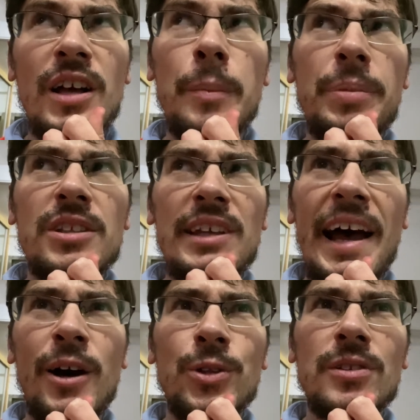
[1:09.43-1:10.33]
up and
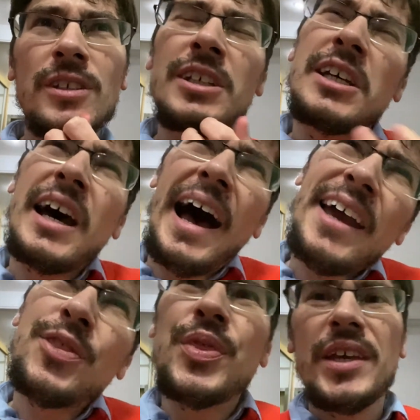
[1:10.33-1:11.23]
down, I
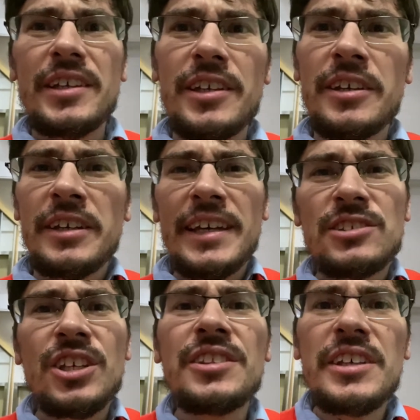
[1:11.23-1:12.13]
think
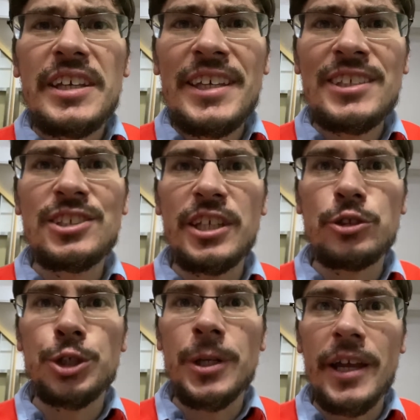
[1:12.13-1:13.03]
it's an easy
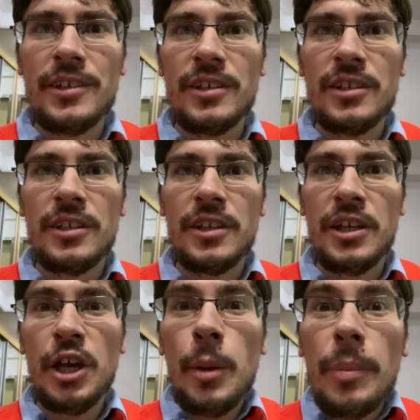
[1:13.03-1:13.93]
trick.
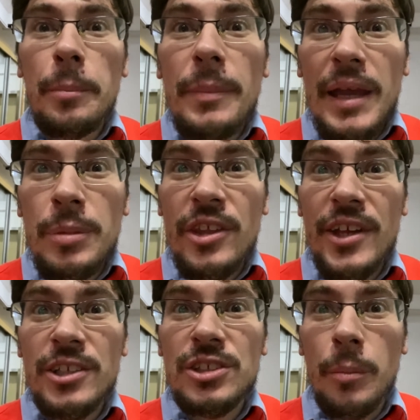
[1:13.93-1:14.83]
But maybe
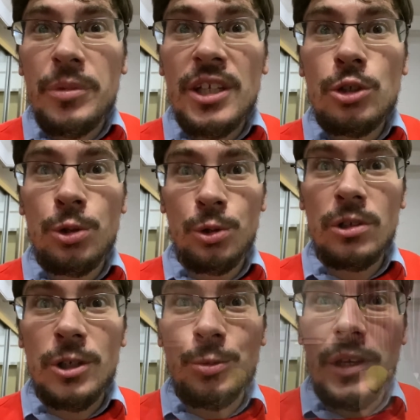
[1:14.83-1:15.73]
there's something
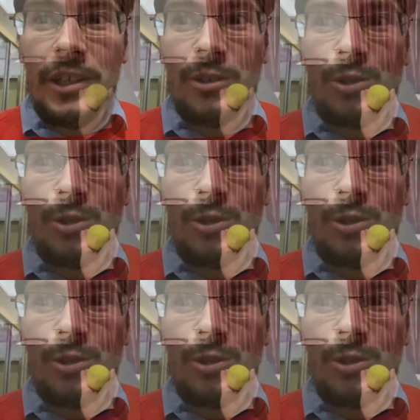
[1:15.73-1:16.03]
cooler we can maybe